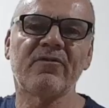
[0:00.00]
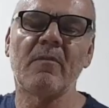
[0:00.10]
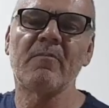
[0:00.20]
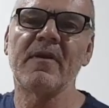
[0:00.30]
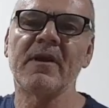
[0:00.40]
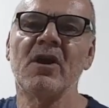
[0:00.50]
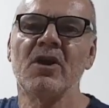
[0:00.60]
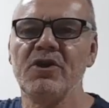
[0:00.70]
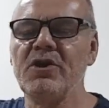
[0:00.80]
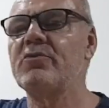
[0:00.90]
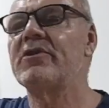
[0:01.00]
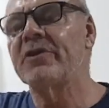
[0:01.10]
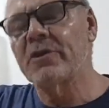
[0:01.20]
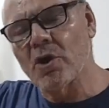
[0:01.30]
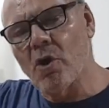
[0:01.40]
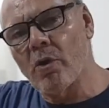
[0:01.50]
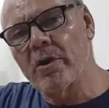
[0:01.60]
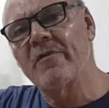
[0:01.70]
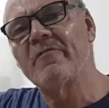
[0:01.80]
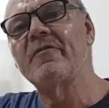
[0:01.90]
something, you can
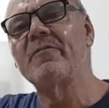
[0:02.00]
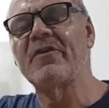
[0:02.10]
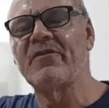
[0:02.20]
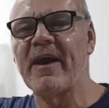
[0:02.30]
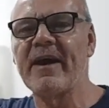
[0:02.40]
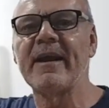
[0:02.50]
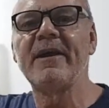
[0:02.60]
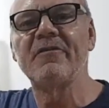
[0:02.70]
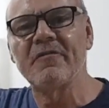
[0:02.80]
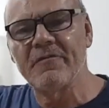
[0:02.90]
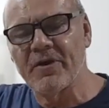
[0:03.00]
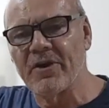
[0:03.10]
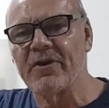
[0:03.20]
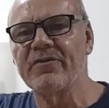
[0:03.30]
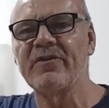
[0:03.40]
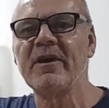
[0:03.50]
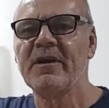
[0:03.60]
uncoil them from the tail end first.